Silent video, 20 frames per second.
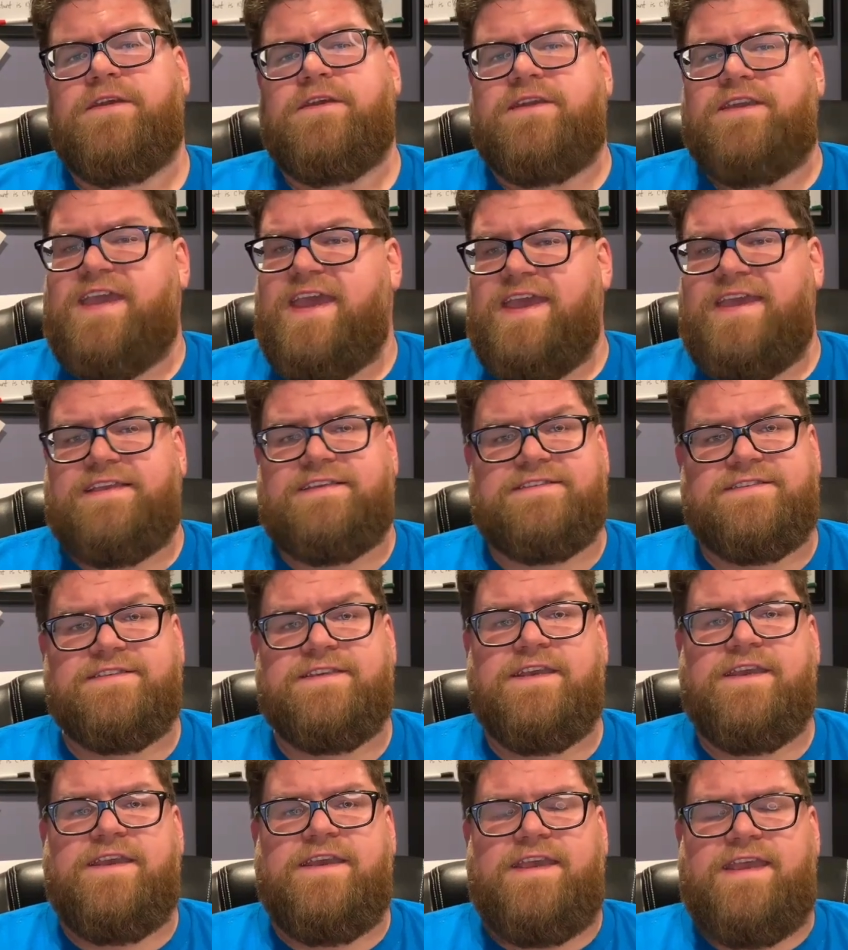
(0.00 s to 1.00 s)
kings
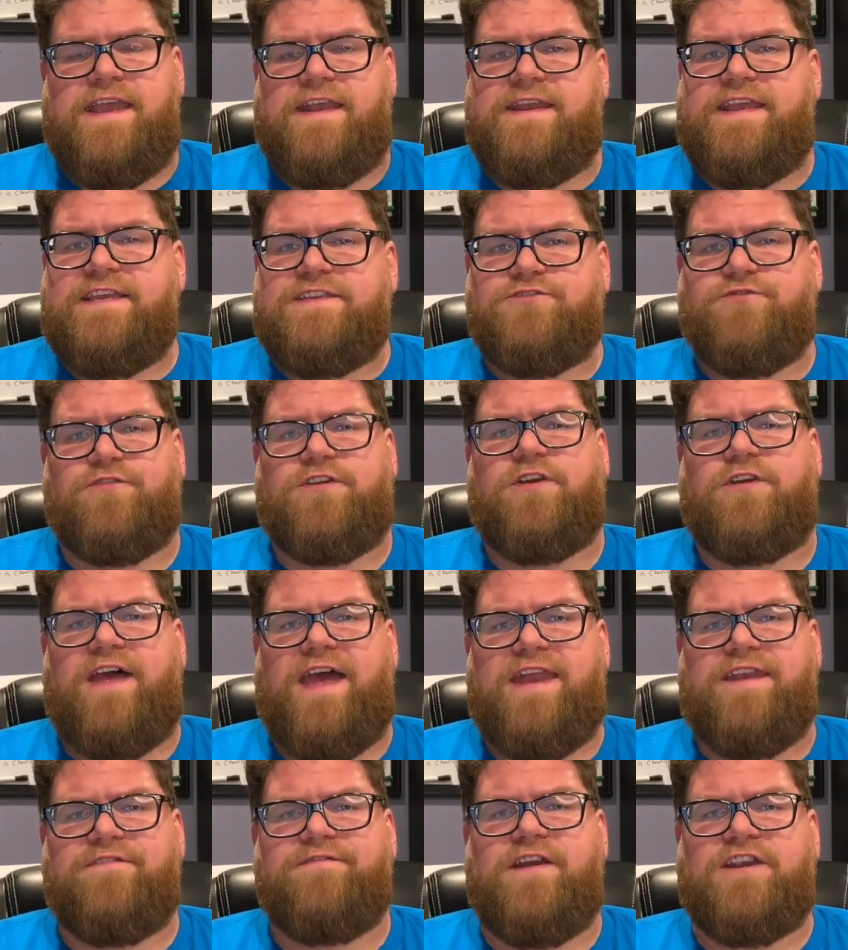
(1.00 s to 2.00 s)
in Israel,
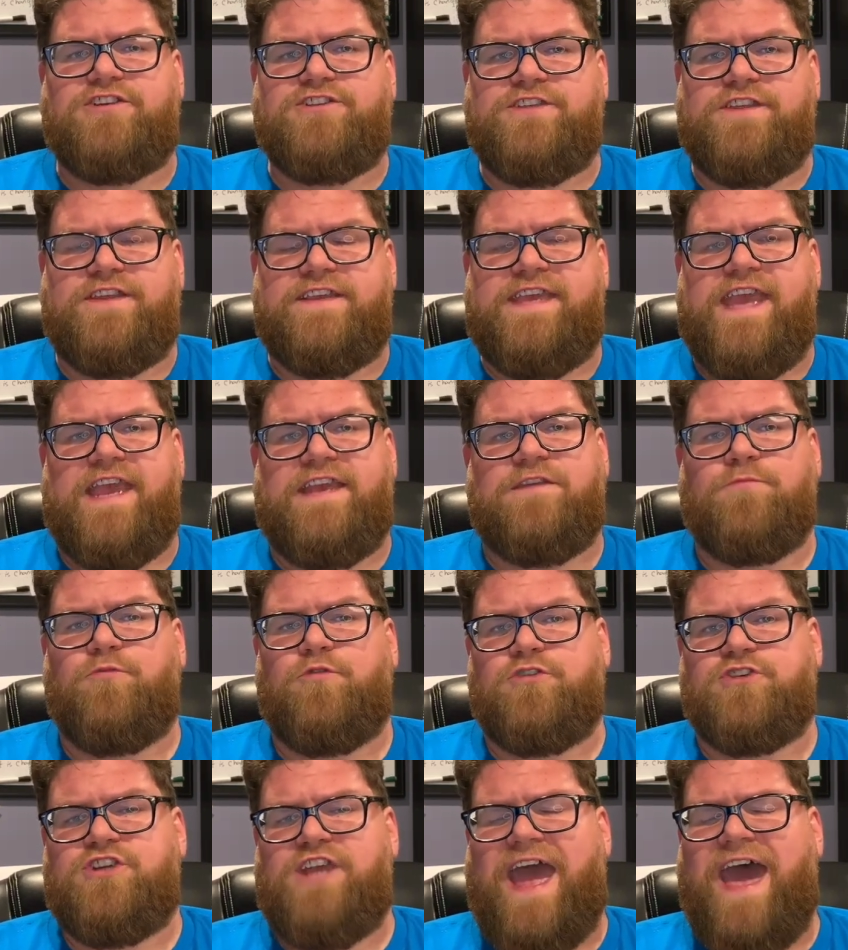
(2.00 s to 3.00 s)
and eventually the kingdom
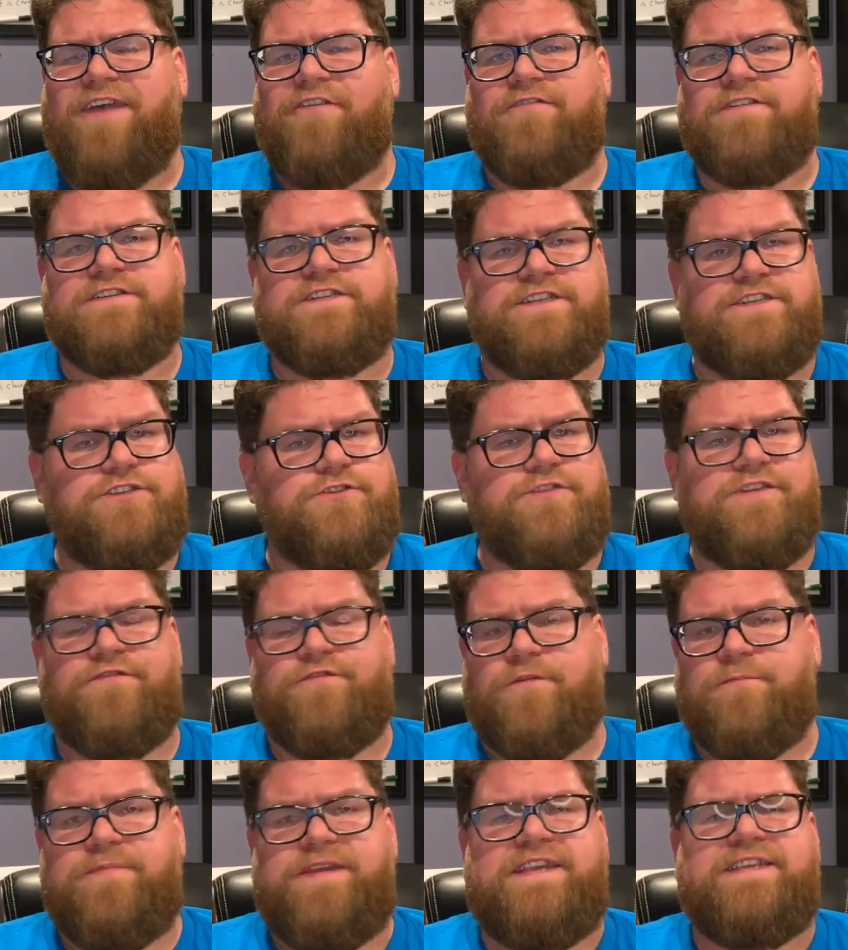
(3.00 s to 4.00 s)
will shatter into two
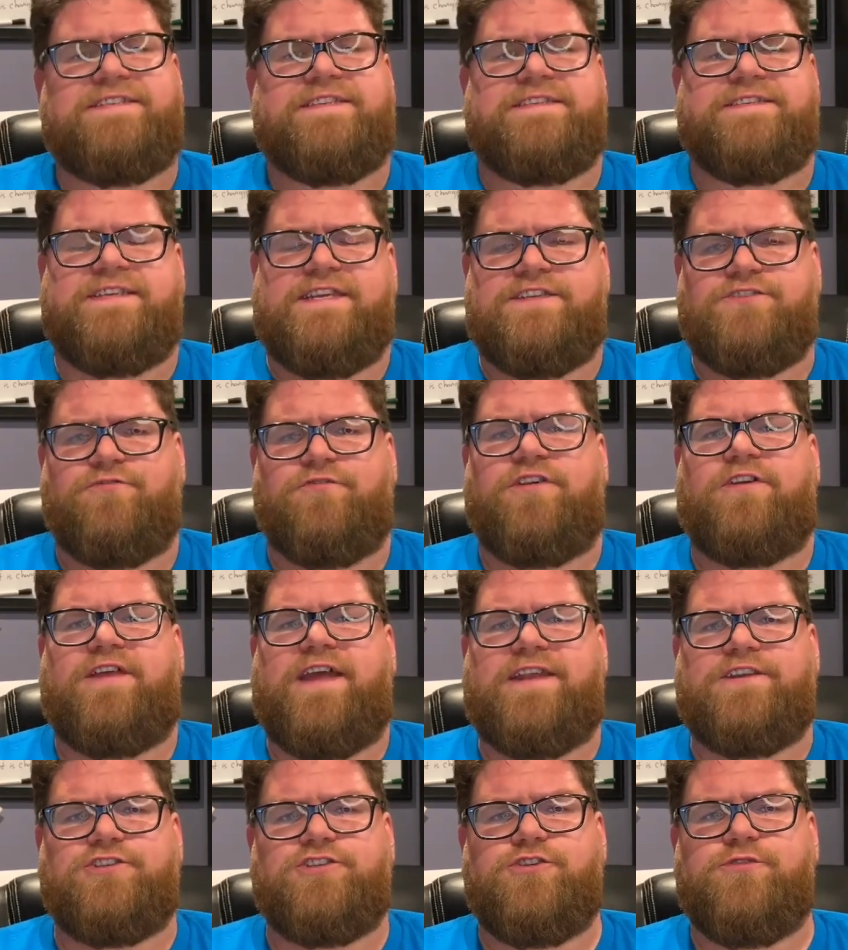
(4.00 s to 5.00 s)
different pieces, Israel
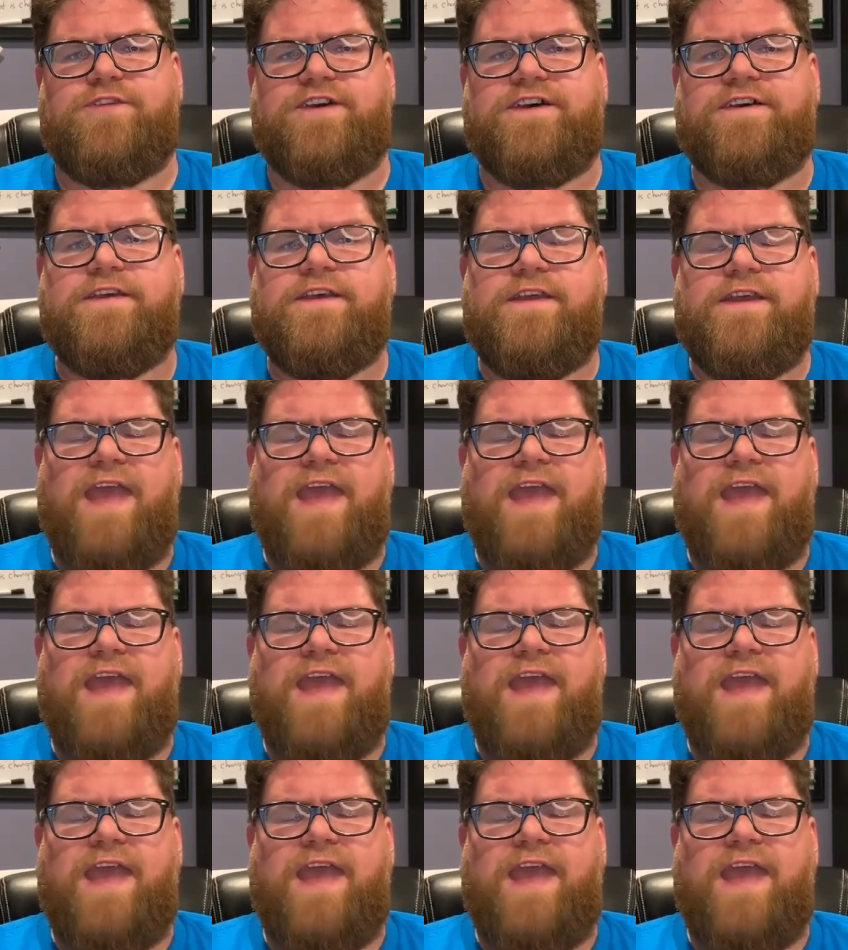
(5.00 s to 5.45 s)
and Judah,